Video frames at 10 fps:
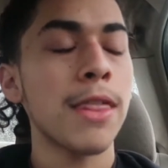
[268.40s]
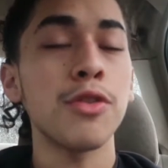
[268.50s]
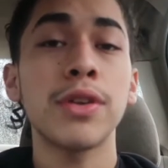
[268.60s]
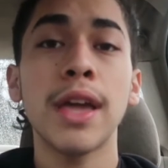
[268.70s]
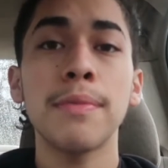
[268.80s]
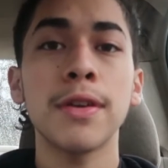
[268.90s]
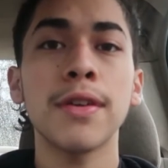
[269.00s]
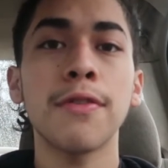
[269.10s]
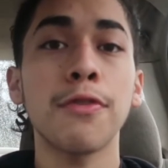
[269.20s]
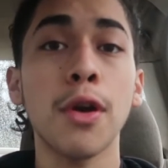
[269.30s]
You came
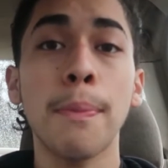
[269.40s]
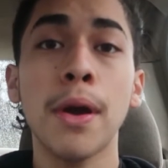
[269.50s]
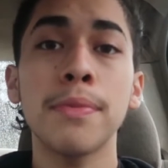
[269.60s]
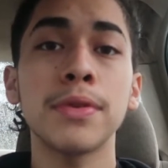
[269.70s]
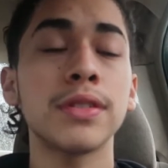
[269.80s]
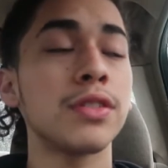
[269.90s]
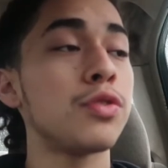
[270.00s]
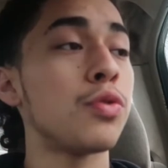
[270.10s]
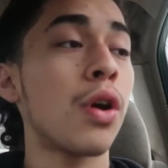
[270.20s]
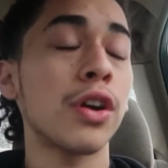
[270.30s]
here for a purpose.
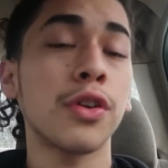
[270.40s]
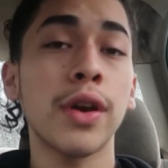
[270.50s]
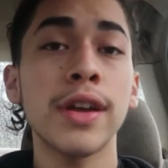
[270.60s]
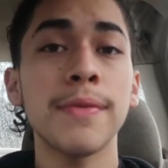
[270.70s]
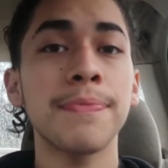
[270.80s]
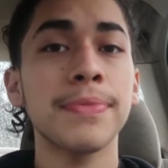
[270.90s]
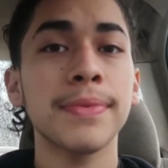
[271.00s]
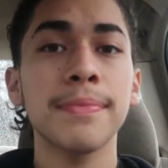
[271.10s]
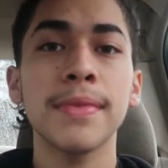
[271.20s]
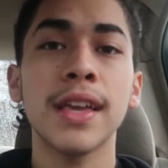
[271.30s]
You are great
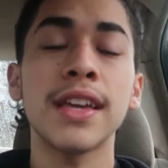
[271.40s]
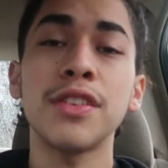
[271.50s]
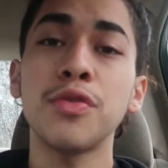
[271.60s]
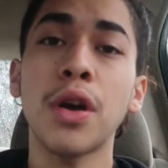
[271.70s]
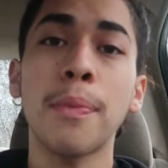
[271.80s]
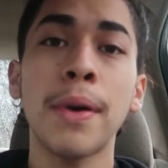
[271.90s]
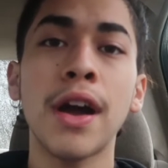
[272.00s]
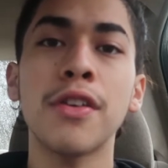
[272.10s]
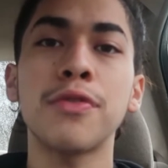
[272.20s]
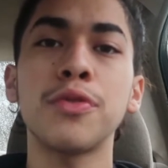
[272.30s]
and you are
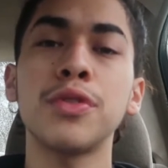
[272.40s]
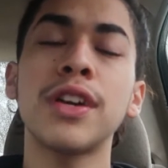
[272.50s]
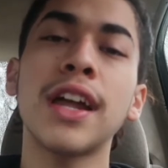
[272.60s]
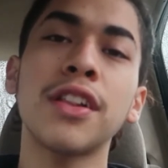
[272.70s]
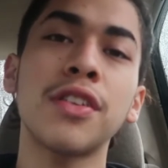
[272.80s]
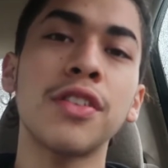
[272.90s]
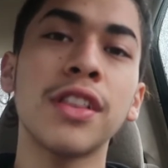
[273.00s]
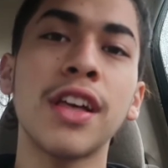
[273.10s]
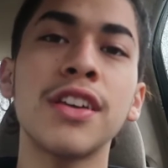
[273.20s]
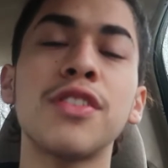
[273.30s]
powerful. You gotta learn to
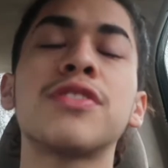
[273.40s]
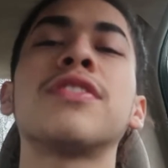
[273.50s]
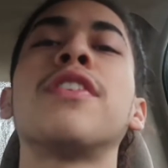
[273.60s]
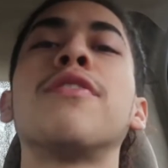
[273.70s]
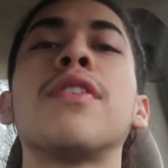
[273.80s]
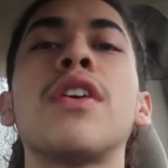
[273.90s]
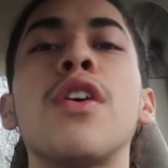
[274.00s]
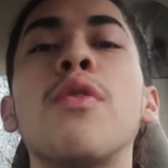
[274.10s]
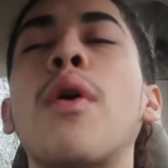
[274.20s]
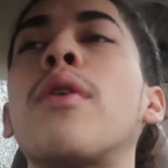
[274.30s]
love yourself.
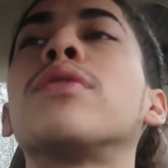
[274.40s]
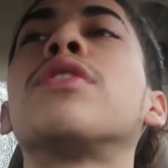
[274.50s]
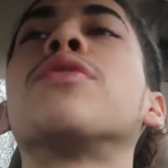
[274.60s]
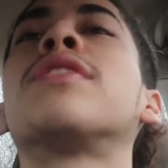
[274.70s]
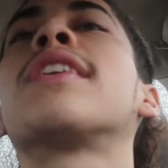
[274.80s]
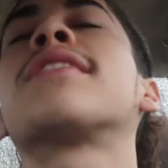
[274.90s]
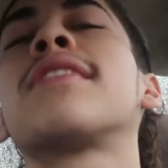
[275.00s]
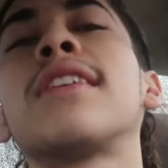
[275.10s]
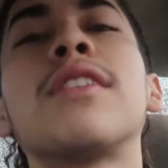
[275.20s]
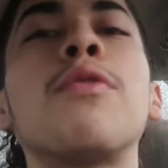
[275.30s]
Walk with your chest
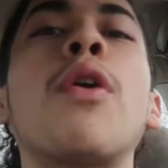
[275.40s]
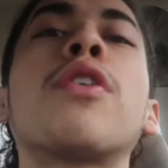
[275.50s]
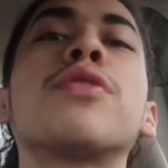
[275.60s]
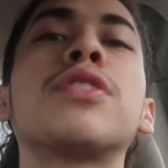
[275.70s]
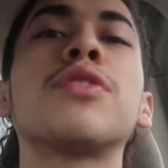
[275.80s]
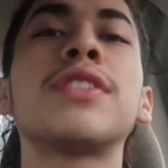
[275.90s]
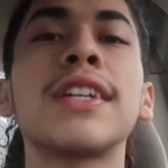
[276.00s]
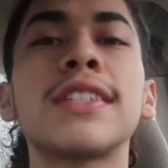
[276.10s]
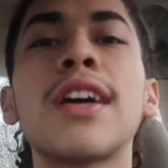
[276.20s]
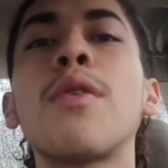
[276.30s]

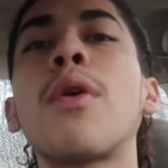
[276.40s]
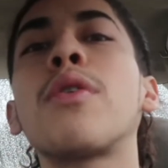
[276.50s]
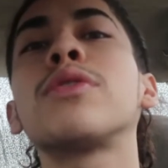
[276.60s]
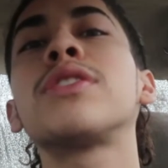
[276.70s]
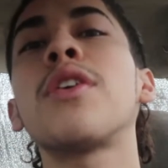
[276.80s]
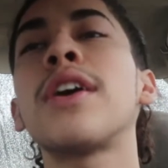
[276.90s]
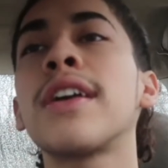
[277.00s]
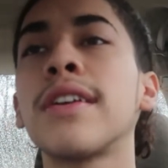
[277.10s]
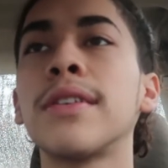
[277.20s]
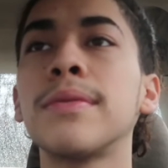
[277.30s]
out, walk with your
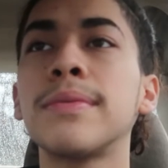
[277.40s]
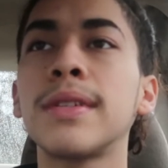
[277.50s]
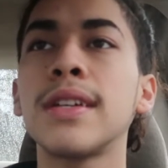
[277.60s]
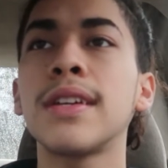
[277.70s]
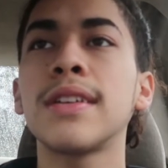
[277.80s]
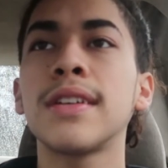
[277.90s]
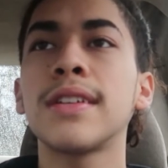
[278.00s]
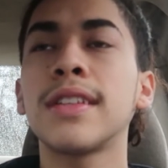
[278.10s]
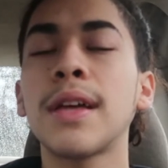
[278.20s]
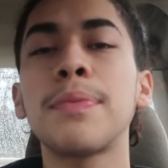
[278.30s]
head up.
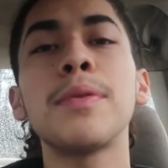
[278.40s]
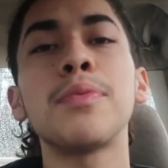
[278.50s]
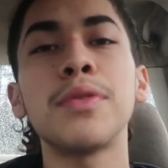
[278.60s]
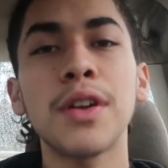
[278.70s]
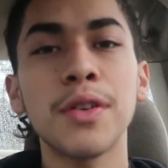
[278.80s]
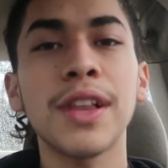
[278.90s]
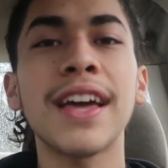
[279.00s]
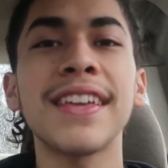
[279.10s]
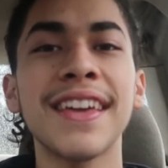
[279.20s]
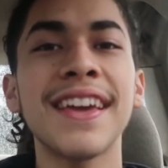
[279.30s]
Let people know,
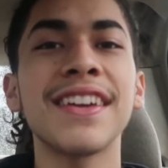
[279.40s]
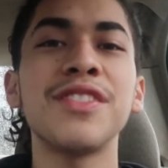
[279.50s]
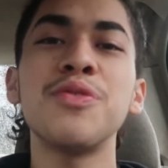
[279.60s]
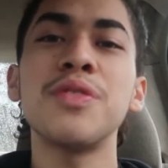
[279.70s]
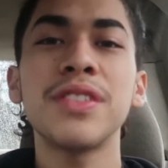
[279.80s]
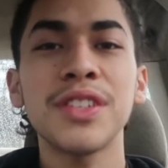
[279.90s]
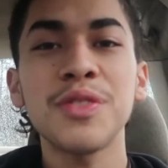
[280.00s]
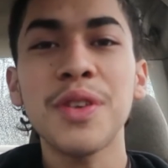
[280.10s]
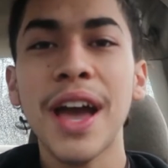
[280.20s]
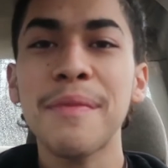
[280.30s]
like, yeah, you
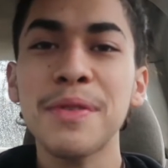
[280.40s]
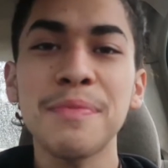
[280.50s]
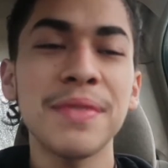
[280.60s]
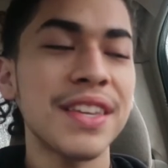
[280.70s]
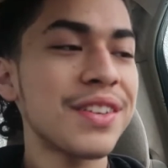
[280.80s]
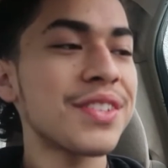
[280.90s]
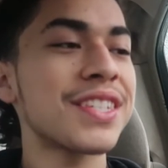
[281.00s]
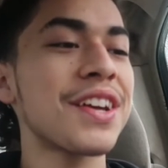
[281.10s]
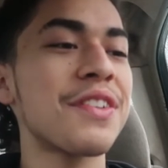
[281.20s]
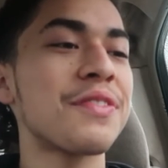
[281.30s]
happy to be
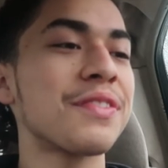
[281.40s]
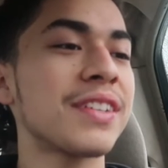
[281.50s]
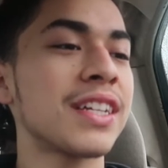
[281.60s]
yourself.